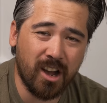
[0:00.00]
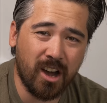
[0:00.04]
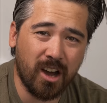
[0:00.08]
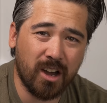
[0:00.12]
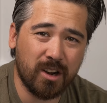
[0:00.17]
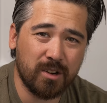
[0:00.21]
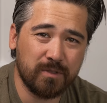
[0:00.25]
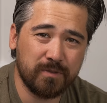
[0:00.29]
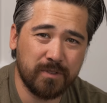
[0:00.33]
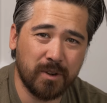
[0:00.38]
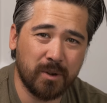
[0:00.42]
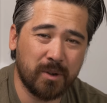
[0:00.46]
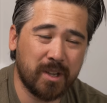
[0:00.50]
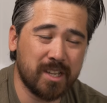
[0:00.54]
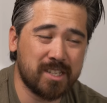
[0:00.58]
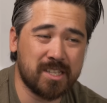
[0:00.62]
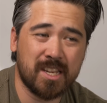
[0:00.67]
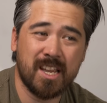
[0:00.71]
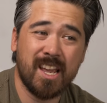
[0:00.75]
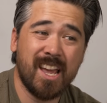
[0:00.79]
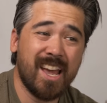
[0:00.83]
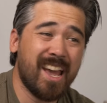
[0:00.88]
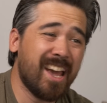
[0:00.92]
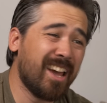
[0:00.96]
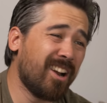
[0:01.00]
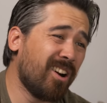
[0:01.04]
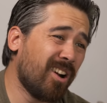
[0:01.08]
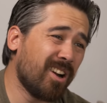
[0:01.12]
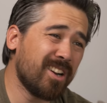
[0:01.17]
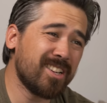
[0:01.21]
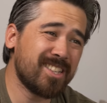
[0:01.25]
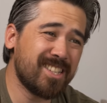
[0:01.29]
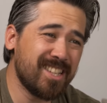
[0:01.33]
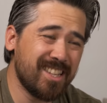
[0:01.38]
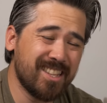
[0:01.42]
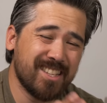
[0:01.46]
autofocus, and
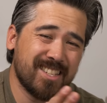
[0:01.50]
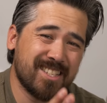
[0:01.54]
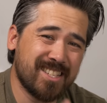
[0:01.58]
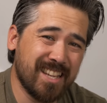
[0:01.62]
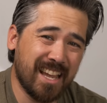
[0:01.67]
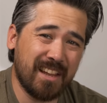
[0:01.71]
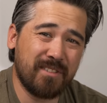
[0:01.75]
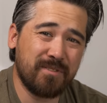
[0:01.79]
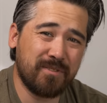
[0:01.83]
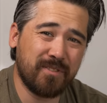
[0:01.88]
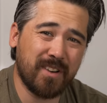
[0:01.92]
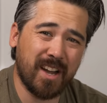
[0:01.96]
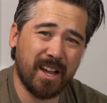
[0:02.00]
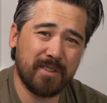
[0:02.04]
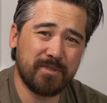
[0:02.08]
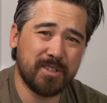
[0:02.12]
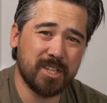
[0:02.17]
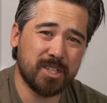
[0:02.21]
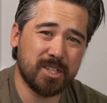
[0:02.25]
honestly, the Z5